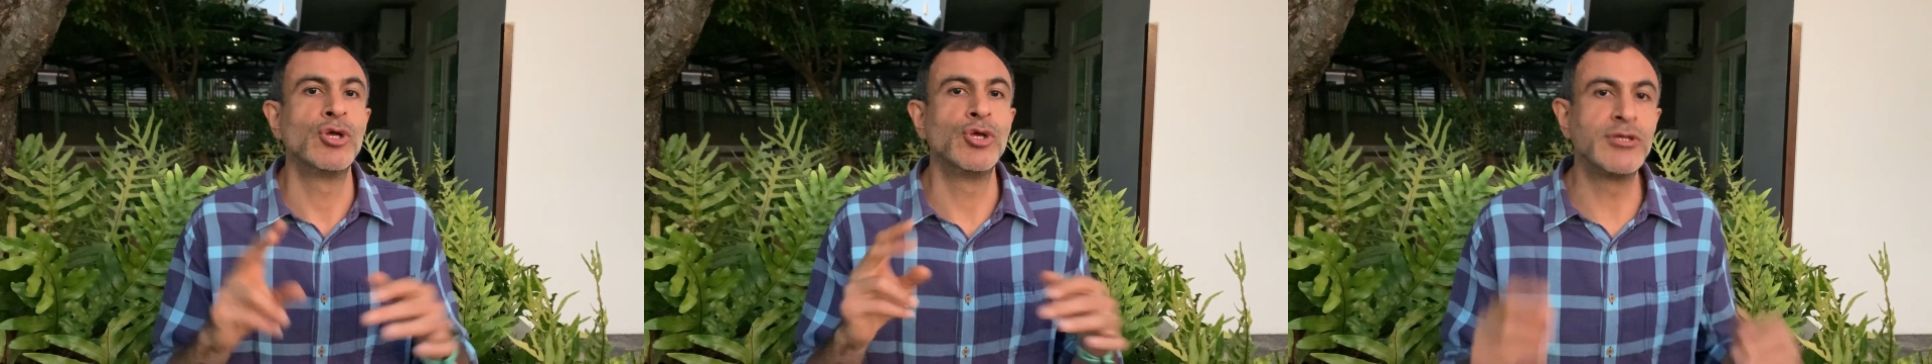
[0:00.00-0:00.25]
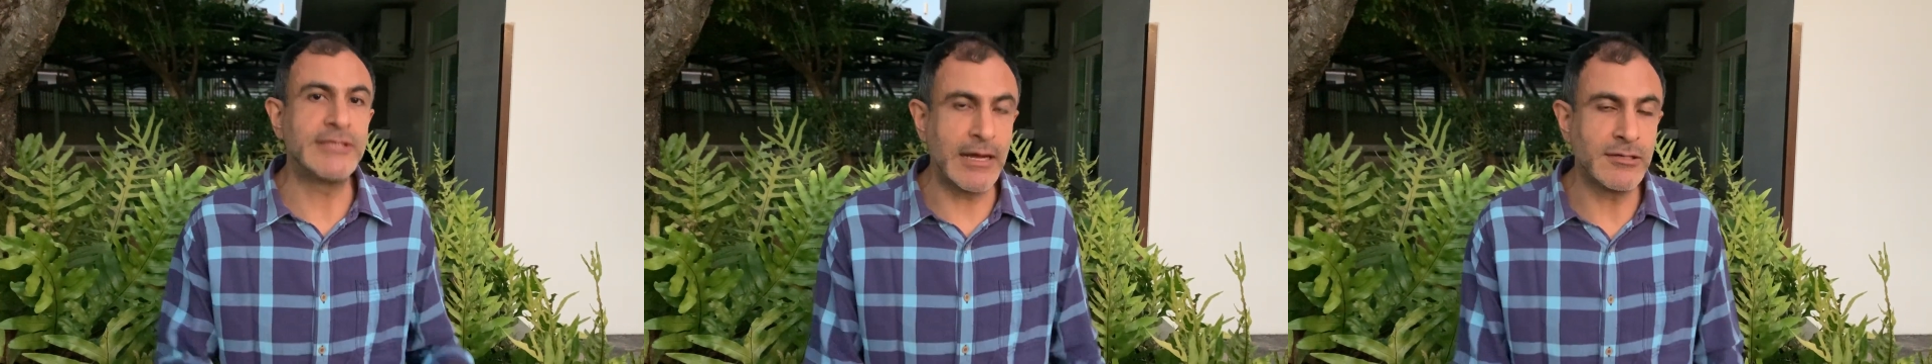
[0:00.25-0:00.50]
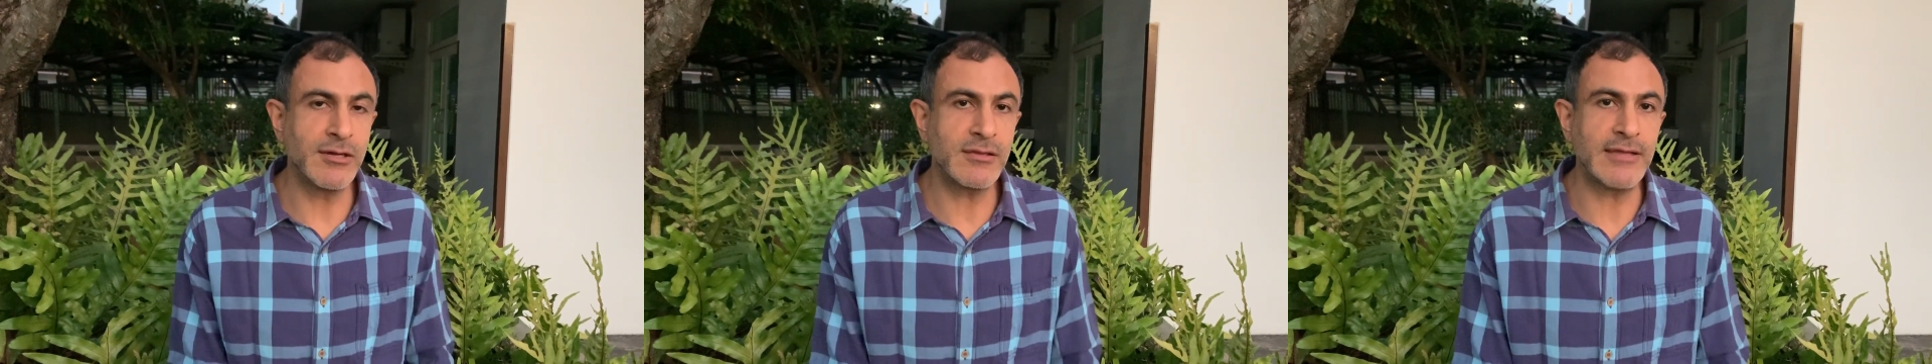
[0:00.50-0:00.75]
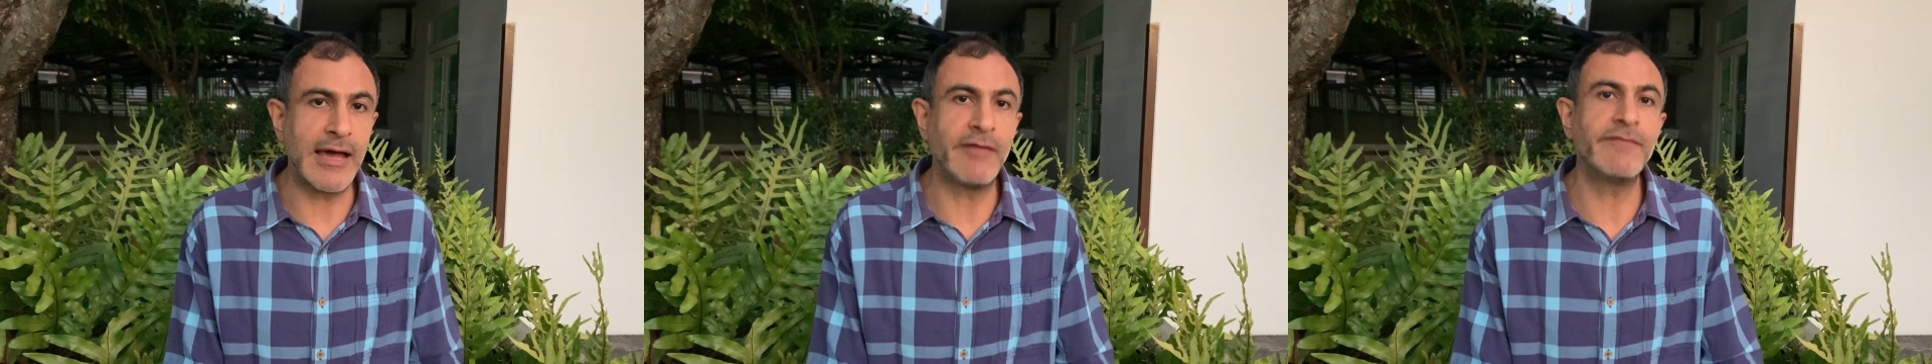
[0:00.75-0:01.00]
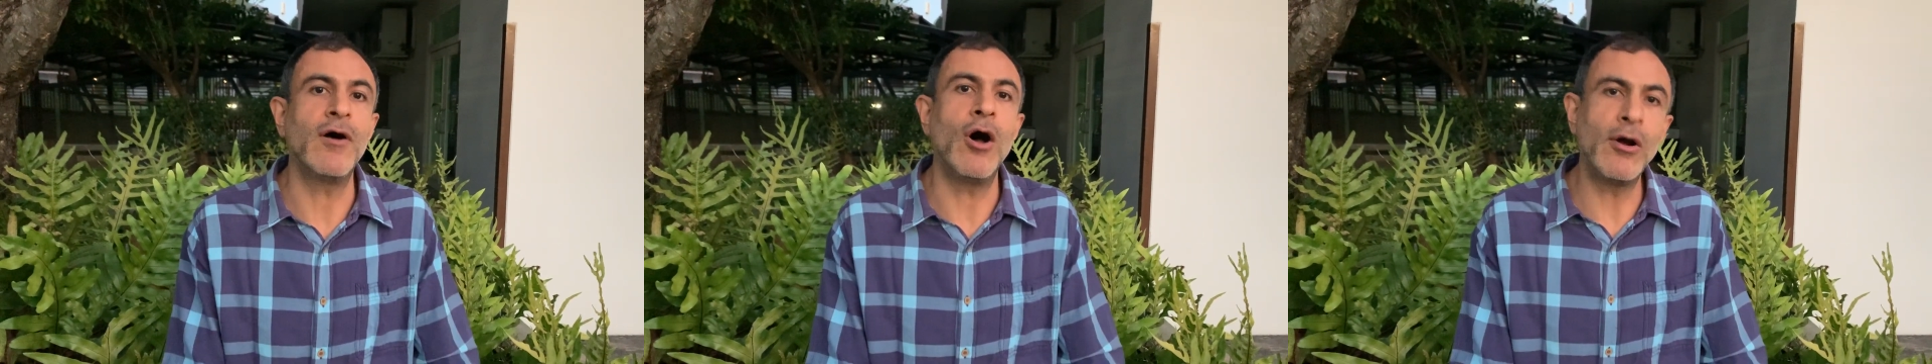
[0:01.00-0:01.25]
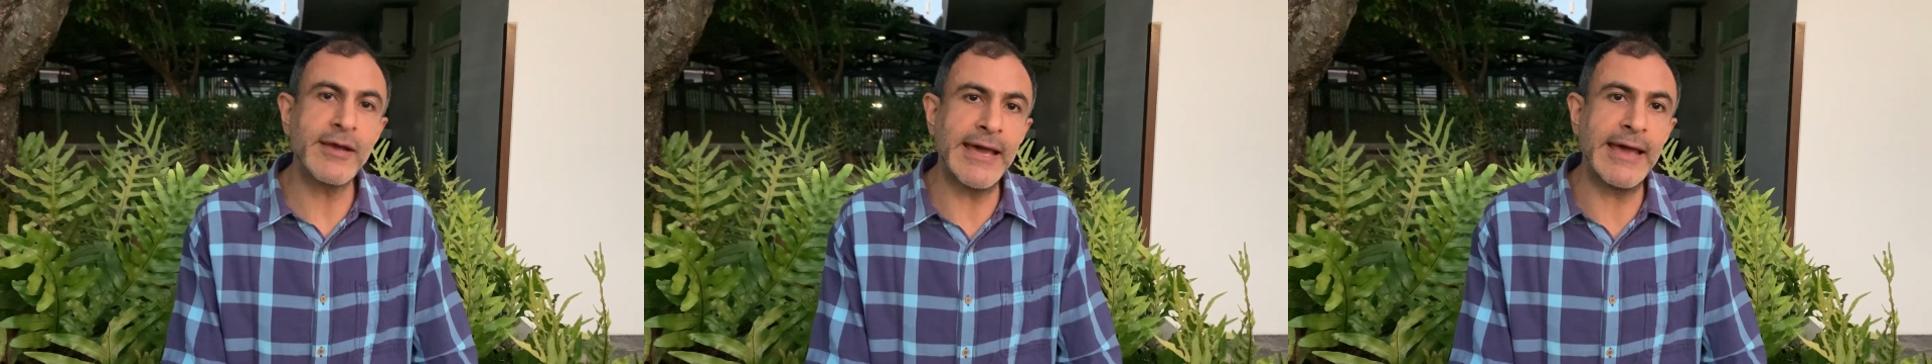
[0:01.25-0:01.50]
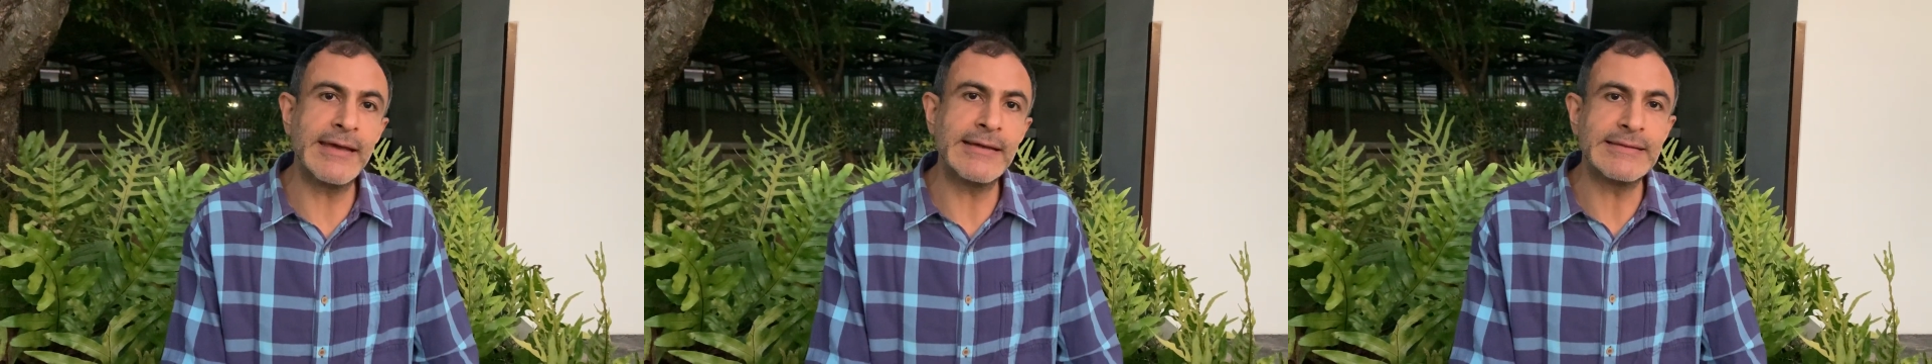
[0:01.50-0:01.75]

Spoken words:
you tell yourself, okay,